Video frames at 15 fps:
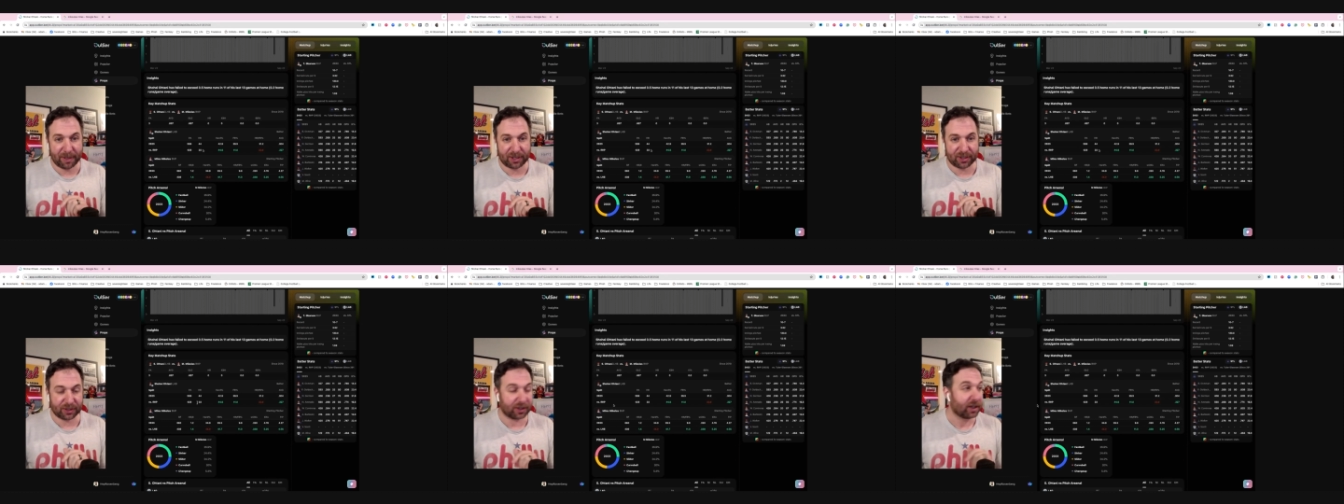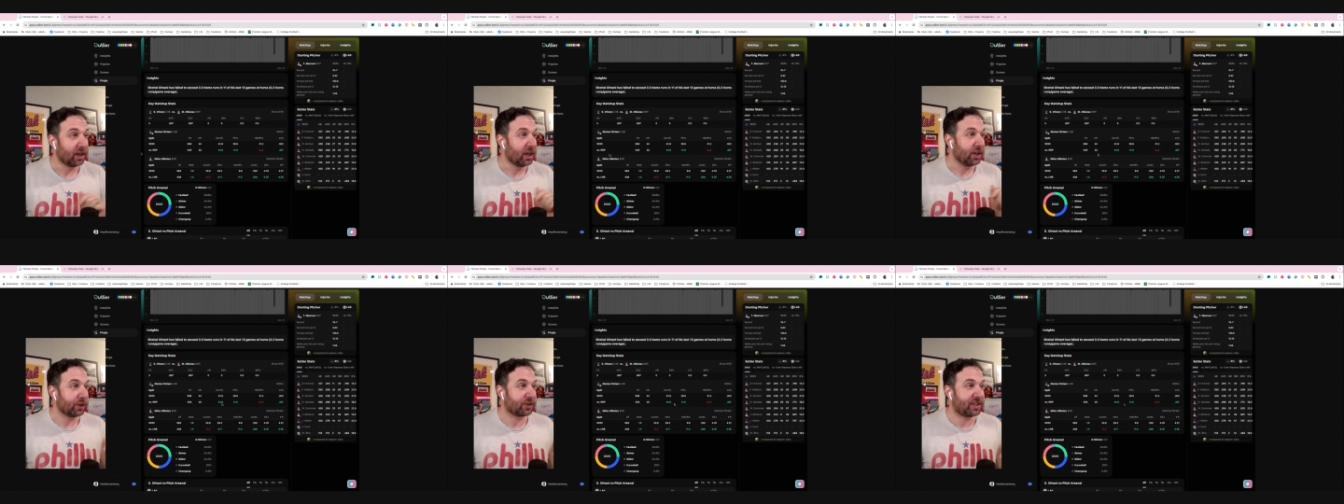pitcher.
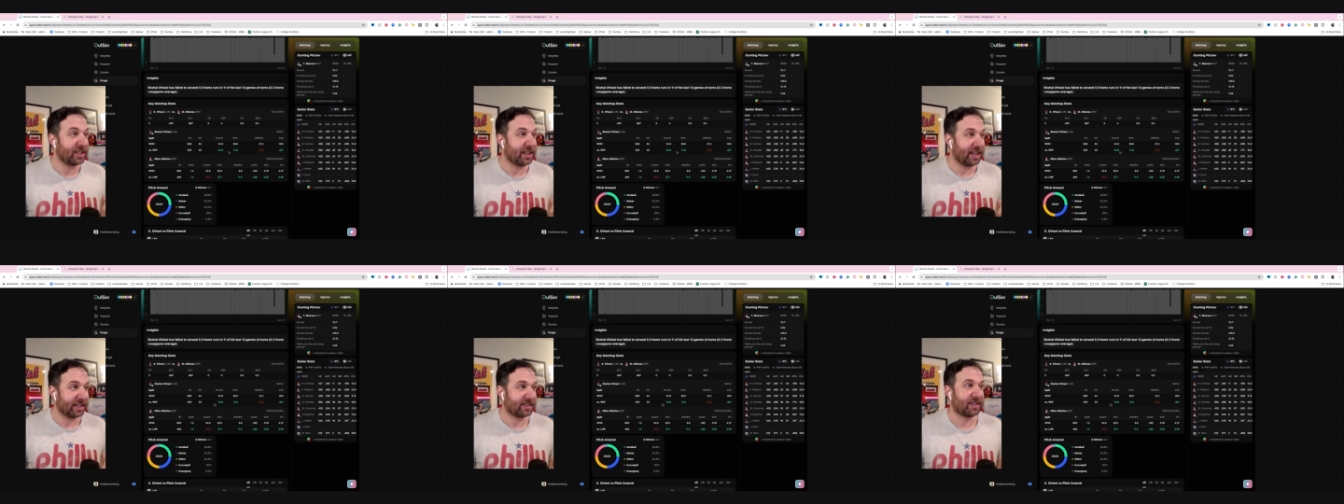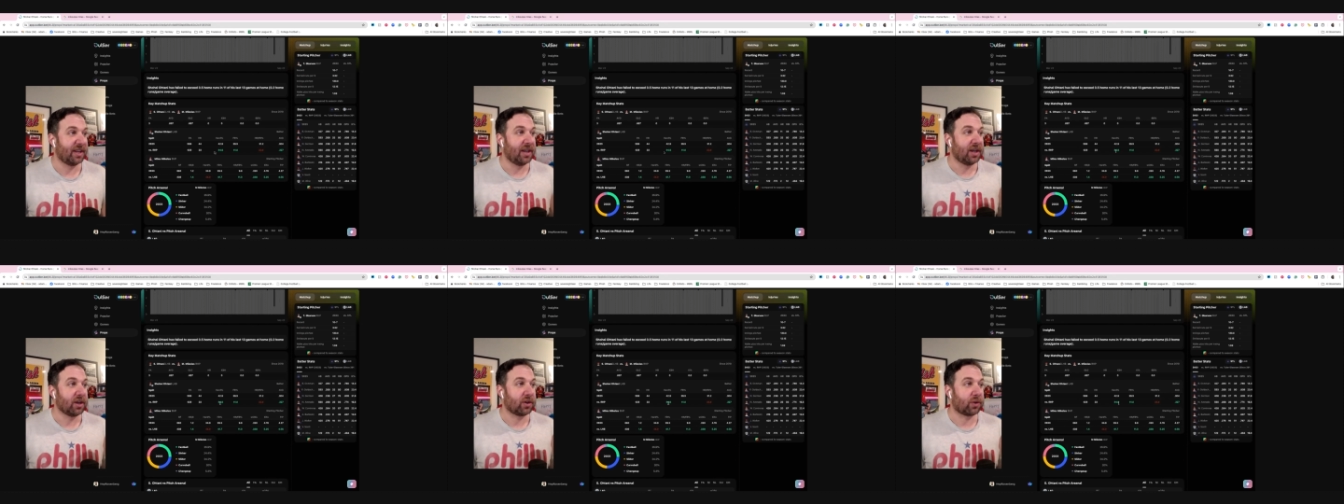You'll see this
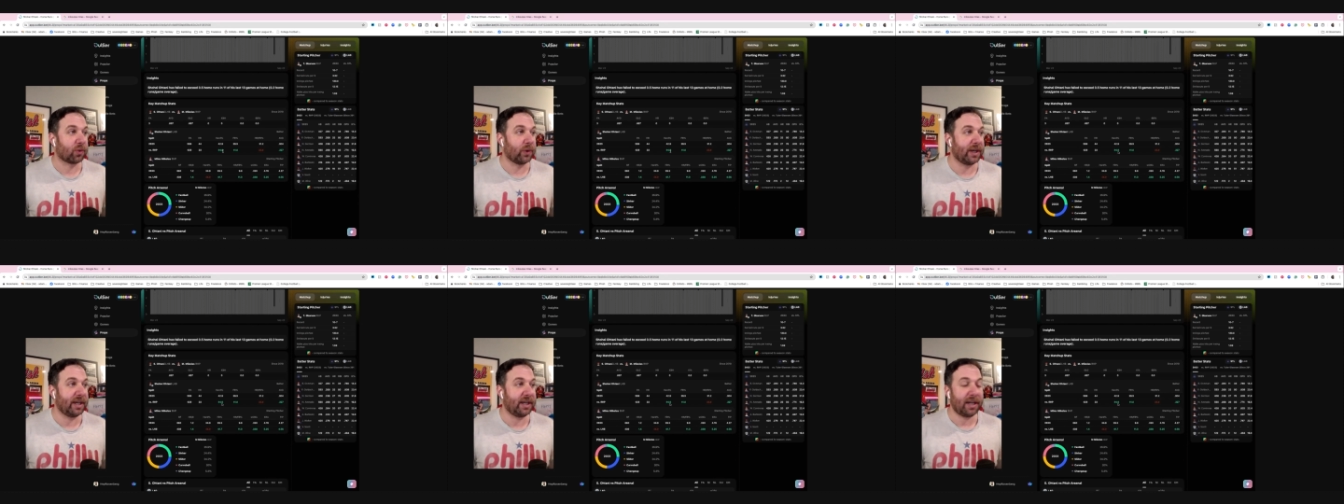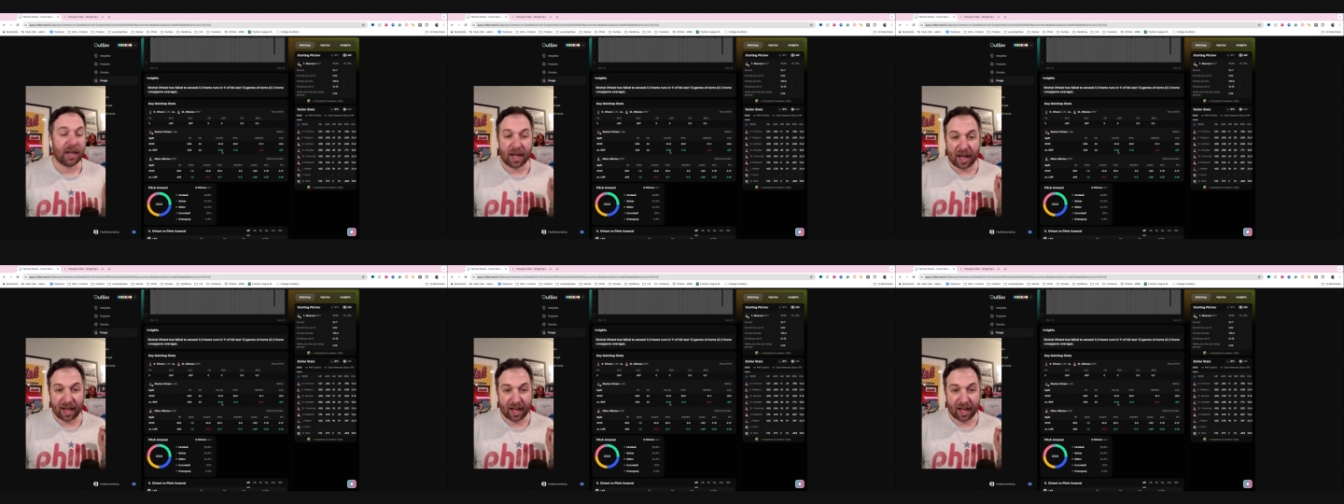green